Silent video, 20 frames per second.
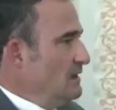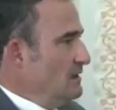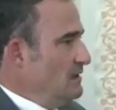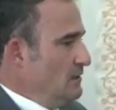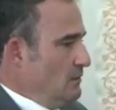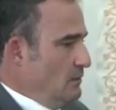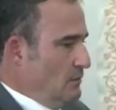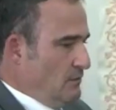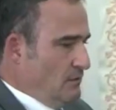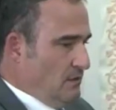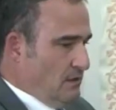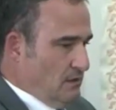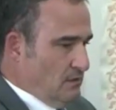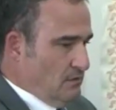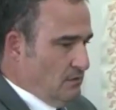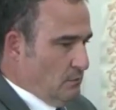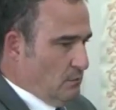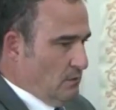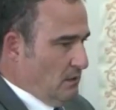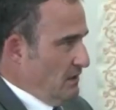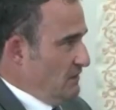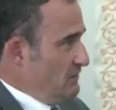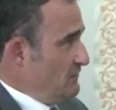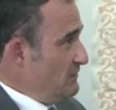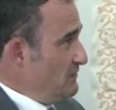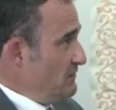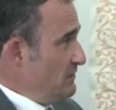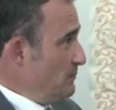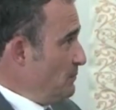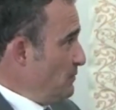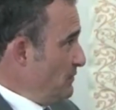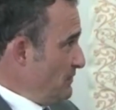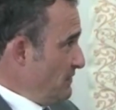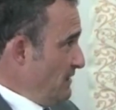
you know, the relationship with